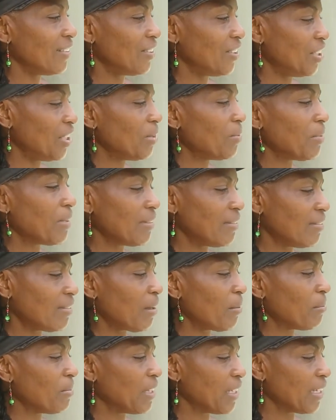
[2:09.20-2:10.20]
she was
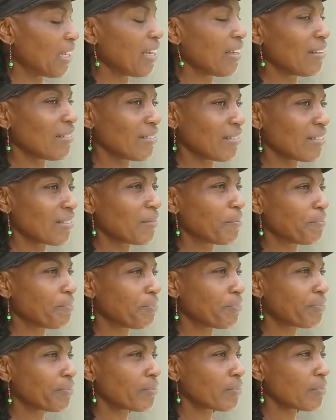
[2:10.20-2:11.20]
something else.
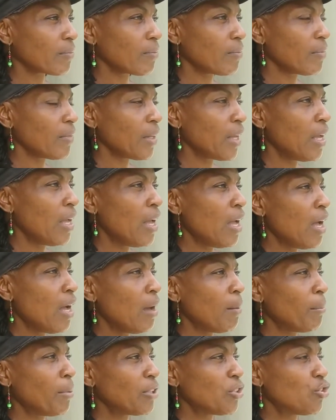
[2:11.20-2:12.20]

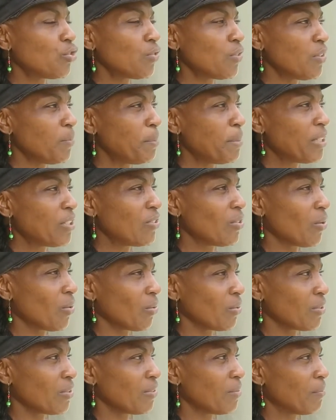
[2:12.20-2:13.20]
But truth be
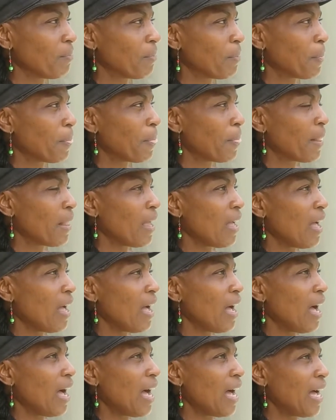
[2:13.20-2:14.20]
told,
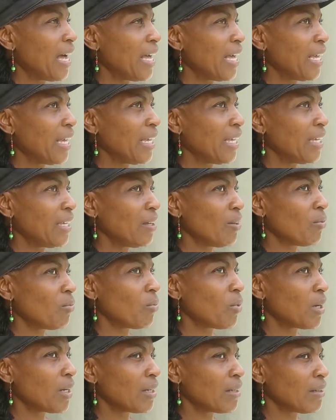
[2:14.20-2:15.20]
I
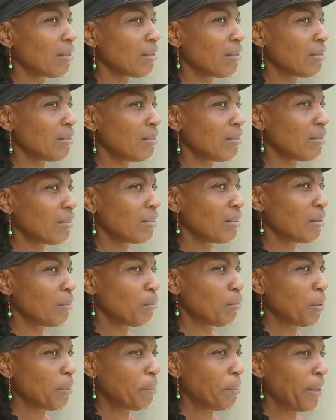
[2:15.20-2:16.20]
was
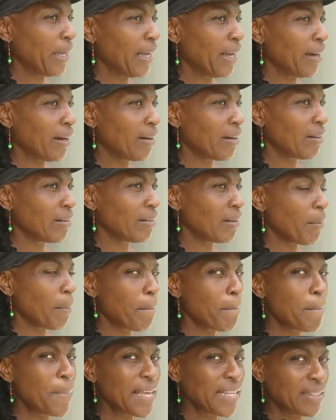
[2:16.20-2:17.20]
prepared
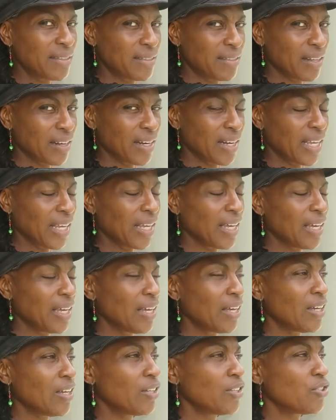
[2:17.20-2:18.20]
mentally
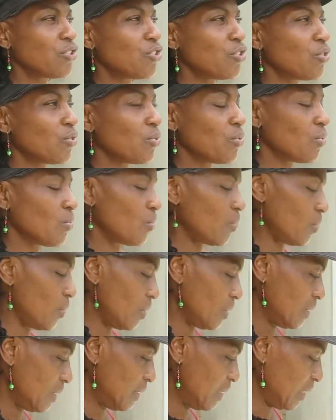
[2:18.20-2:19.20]
to
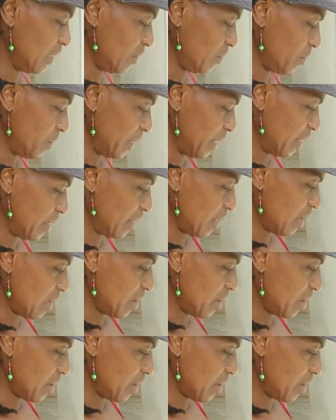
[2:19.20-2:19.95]
deal with